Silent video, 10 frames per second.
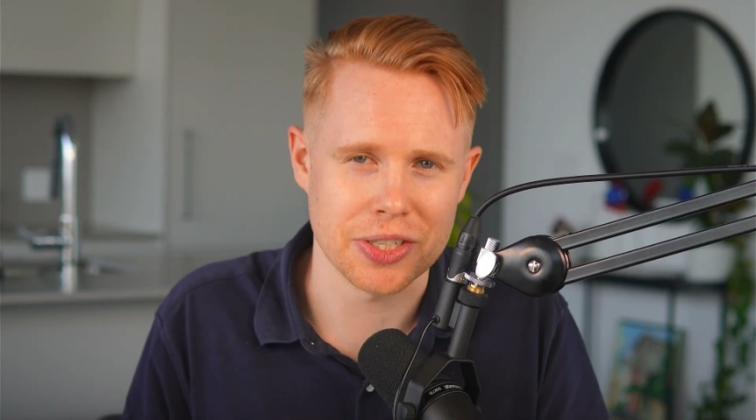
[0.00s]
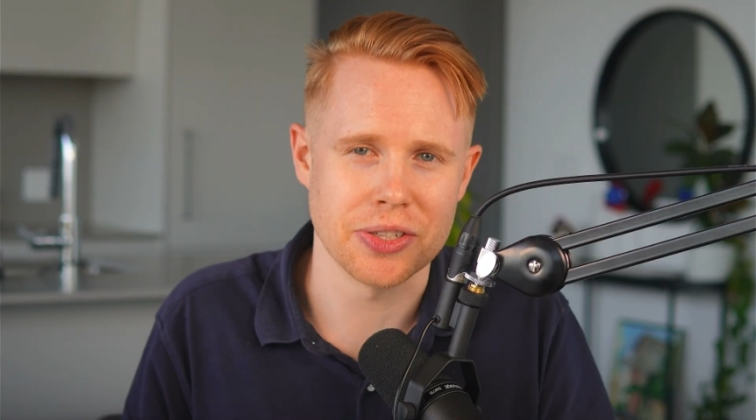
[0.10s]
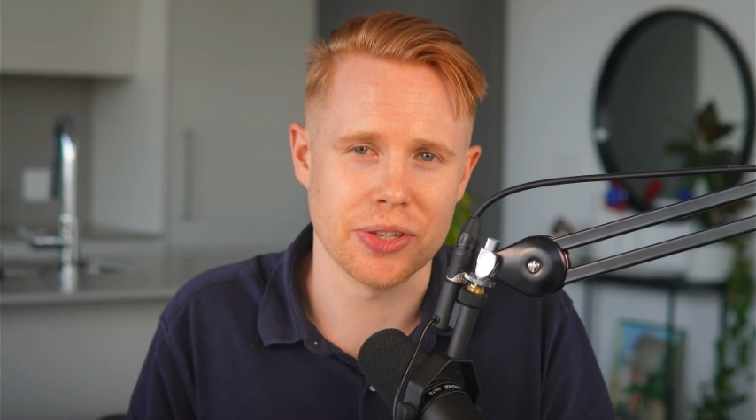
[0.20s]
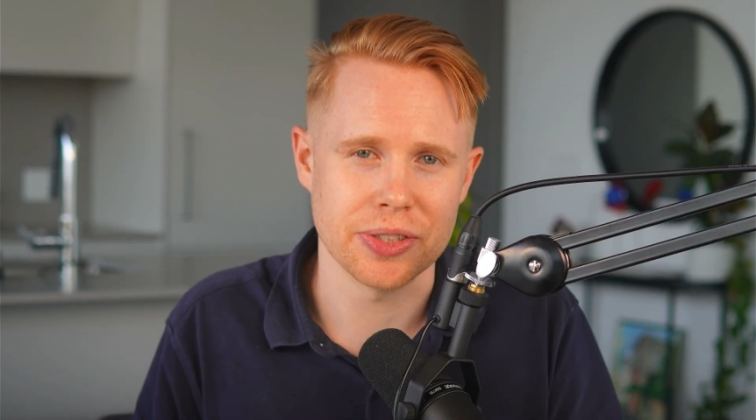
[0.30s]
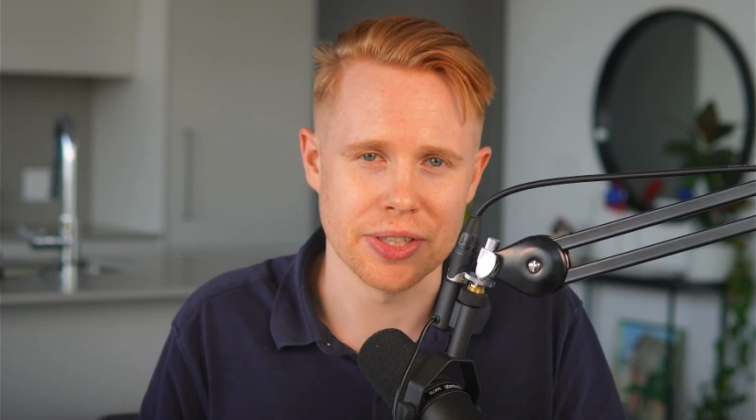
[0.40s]
as
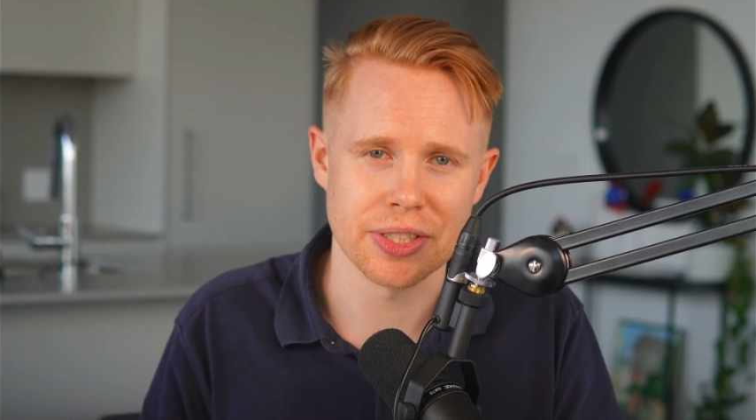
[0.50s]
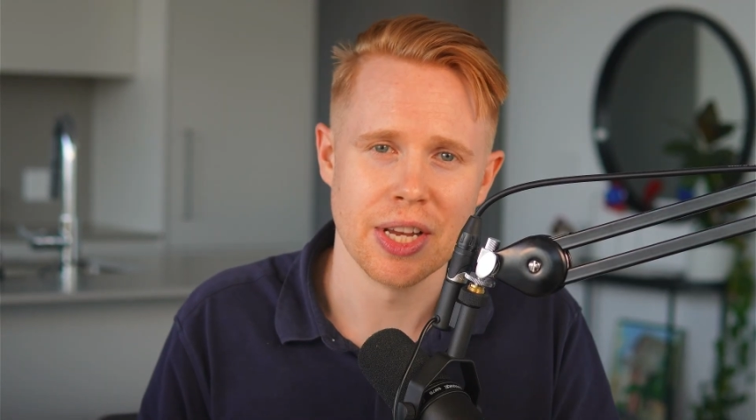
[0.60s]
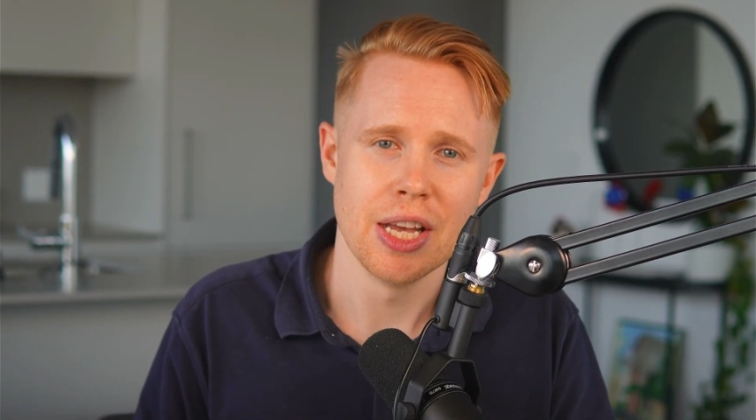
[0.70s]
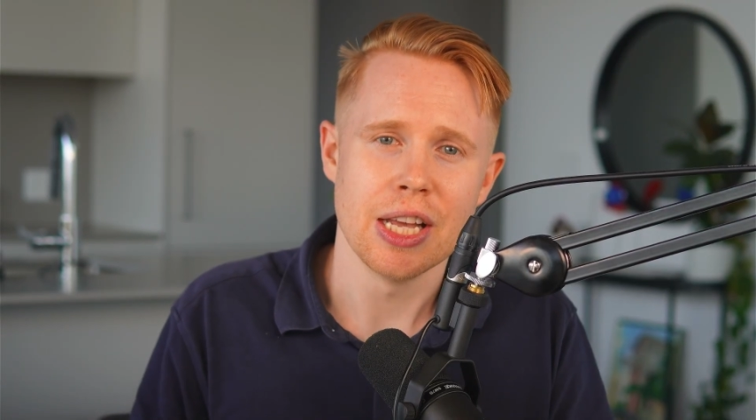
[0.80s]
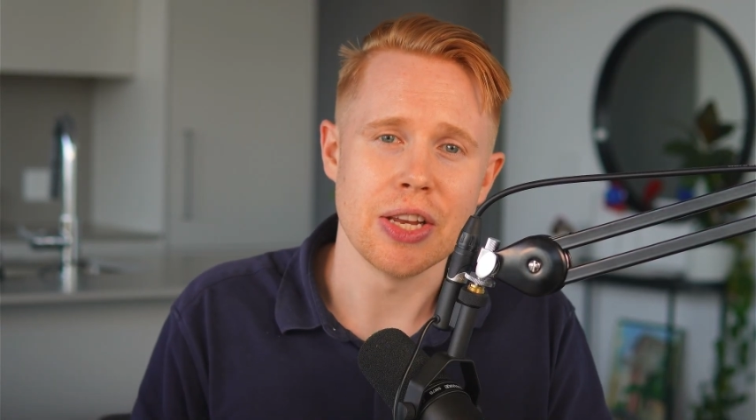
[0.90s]
consultants.
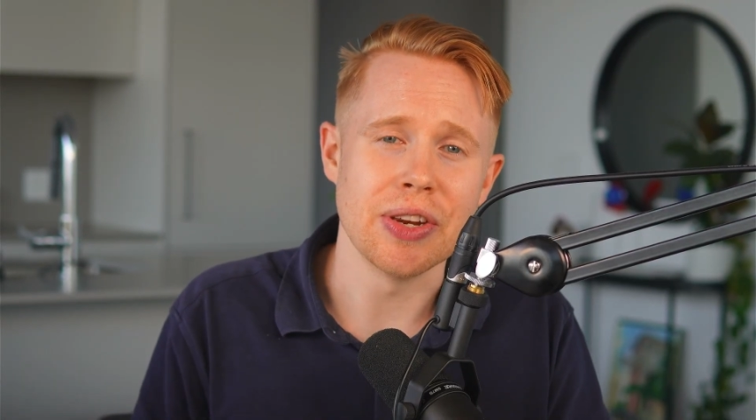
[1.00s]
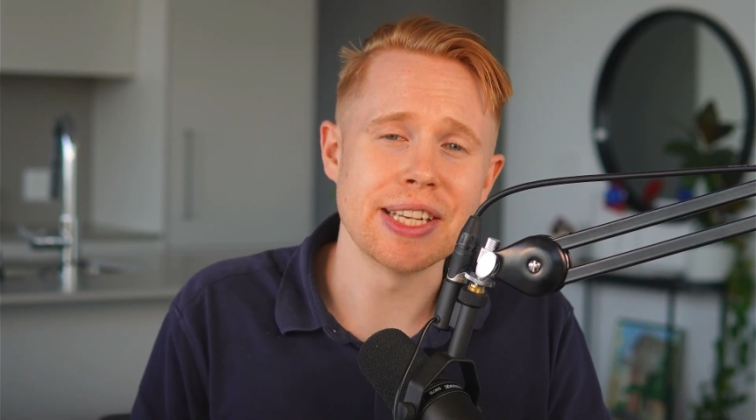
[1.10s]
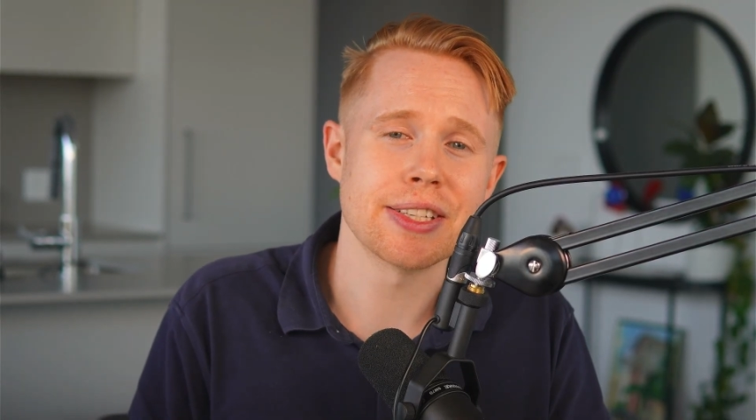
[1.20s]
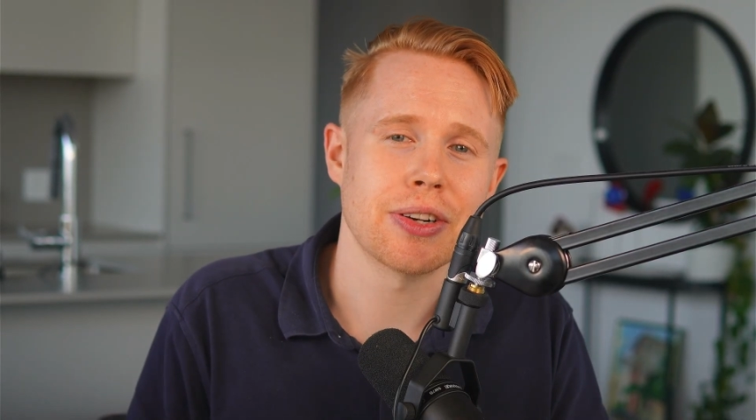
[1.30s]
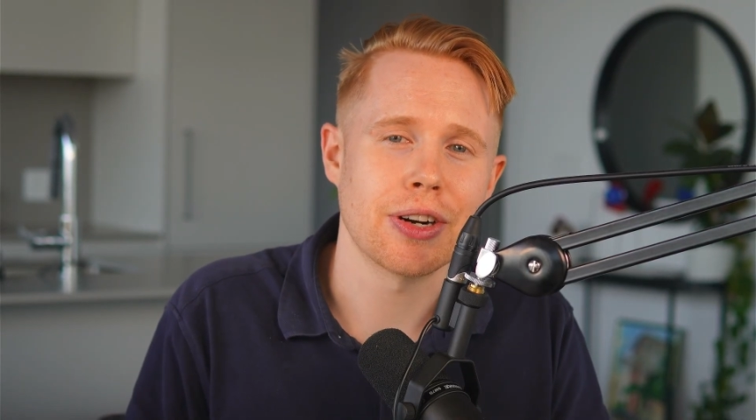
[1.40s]
You
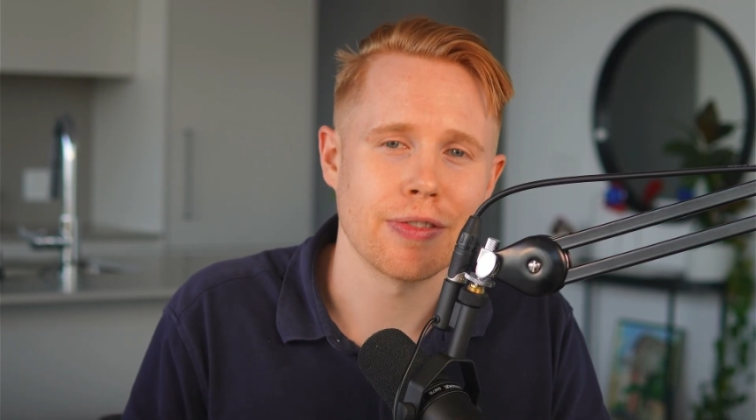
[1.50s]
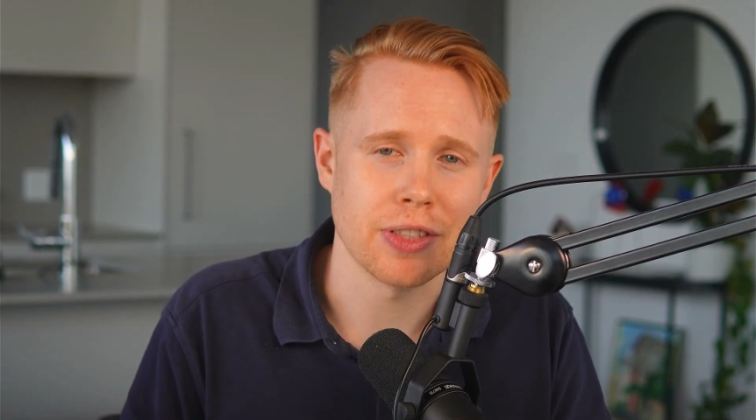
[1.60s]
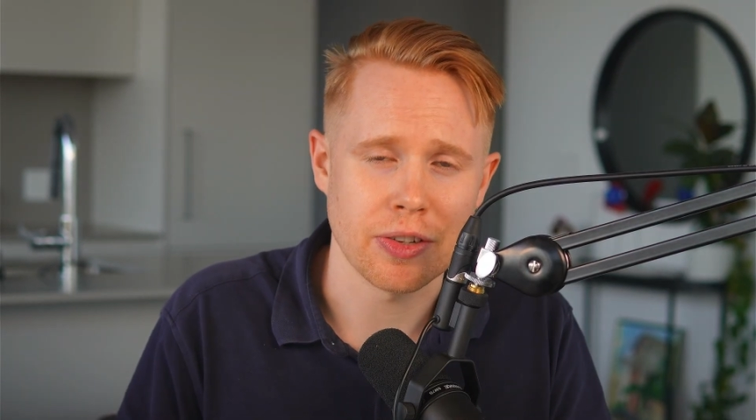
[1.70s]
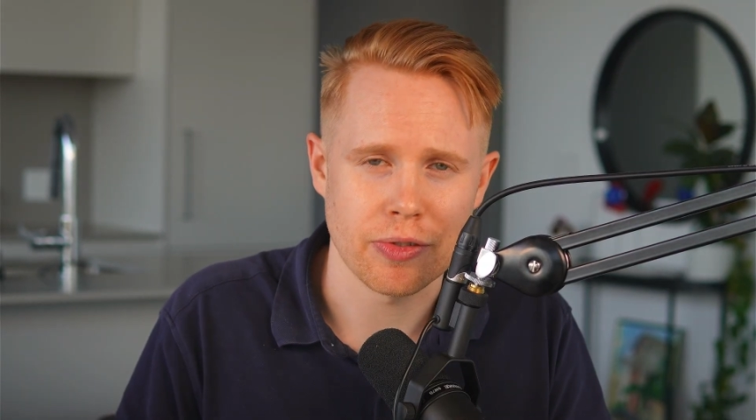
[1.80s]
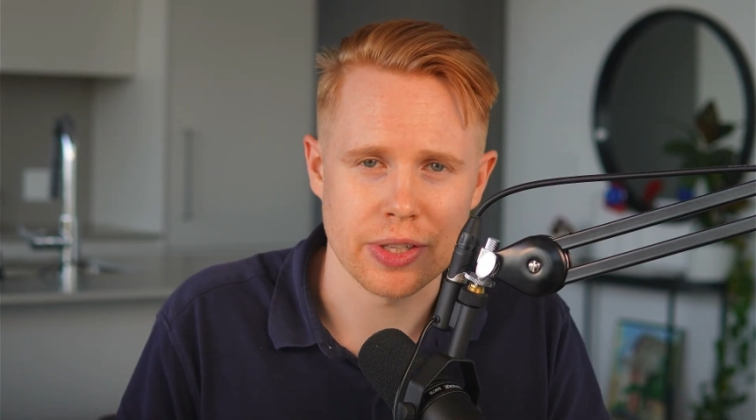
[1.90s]
need to start off as a